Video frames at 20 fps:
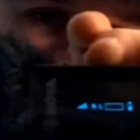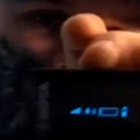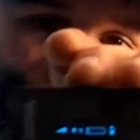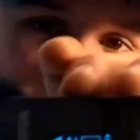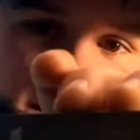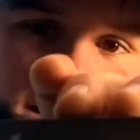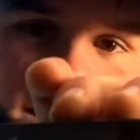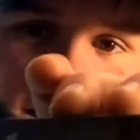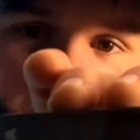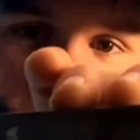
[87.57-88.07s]

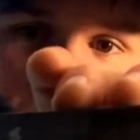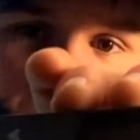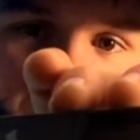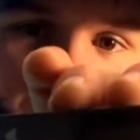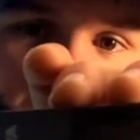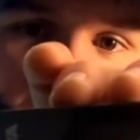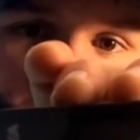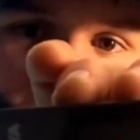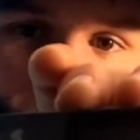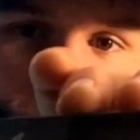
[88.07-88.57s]
if you can
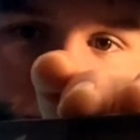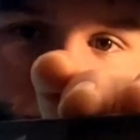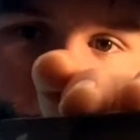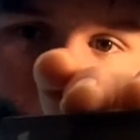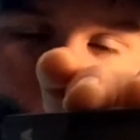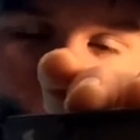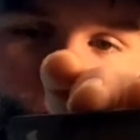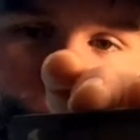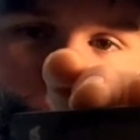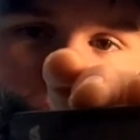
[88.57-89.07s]
see there,
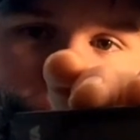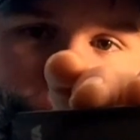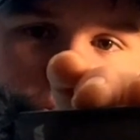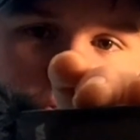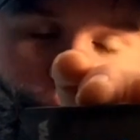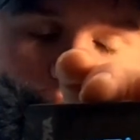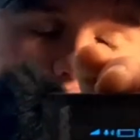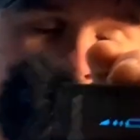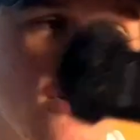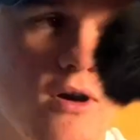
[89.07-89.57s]
little OLED
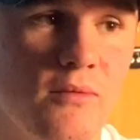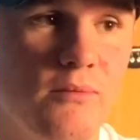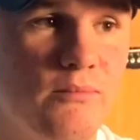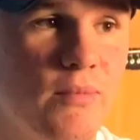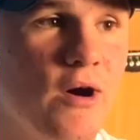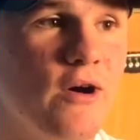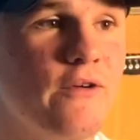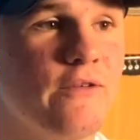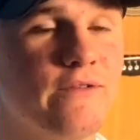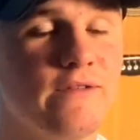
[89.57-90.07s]
screen on
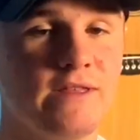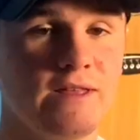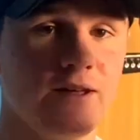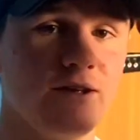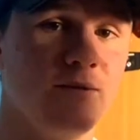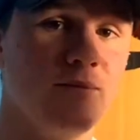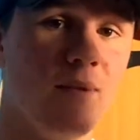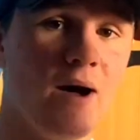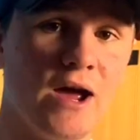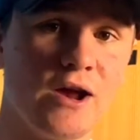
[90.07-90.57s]
both
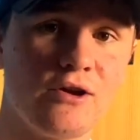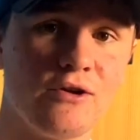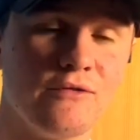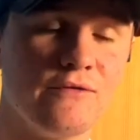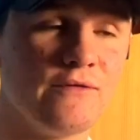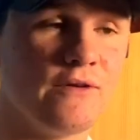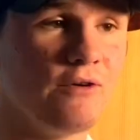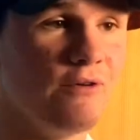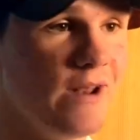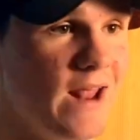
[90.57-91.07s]
the
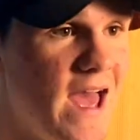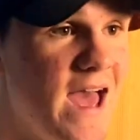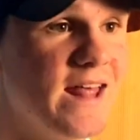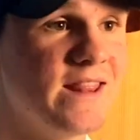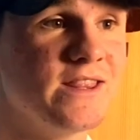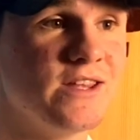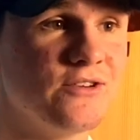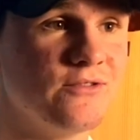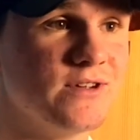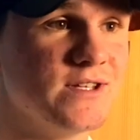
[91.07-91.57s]
microphone
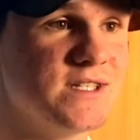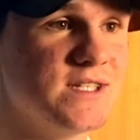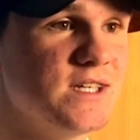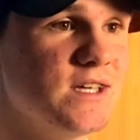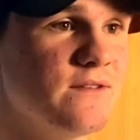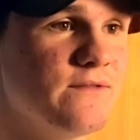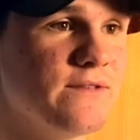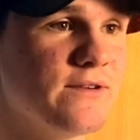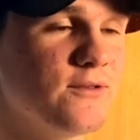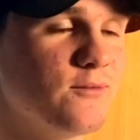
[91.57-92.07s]
and the
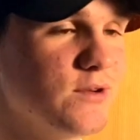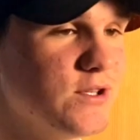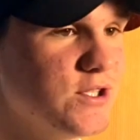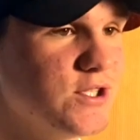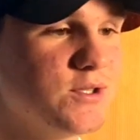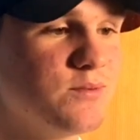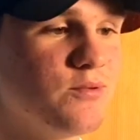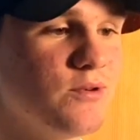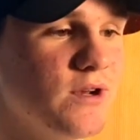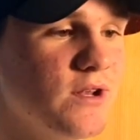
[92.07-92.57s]
receiver,
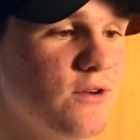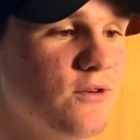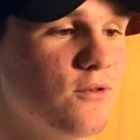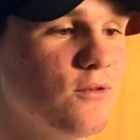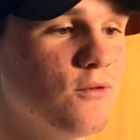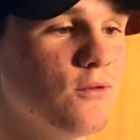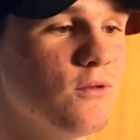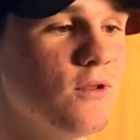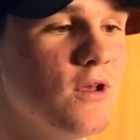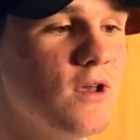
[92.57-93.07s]
which is pretty
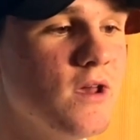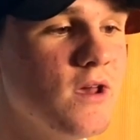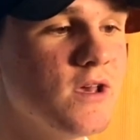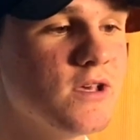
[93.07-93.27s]
cool.